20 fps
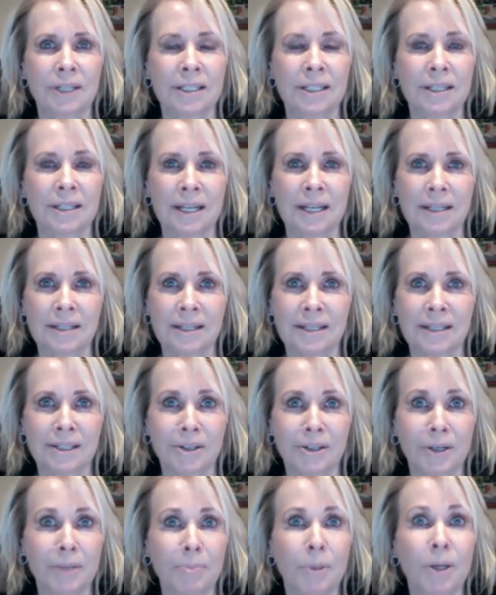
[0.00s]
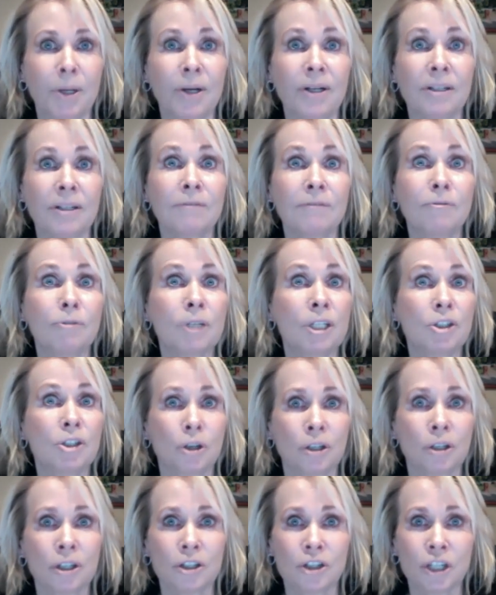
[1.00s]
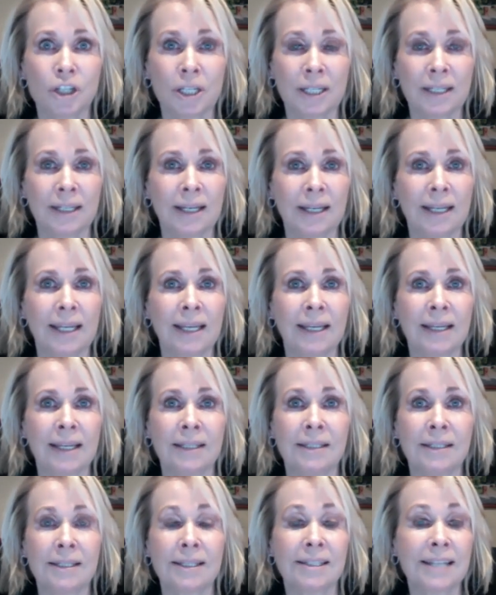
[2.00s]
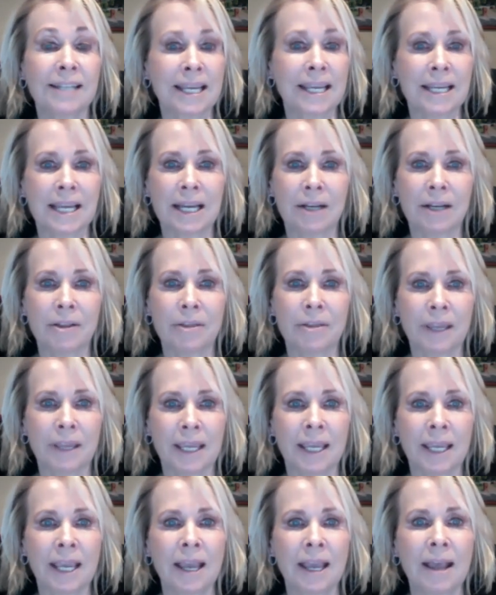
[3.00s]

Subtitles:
It's a necessary part of recharging and staying healthy.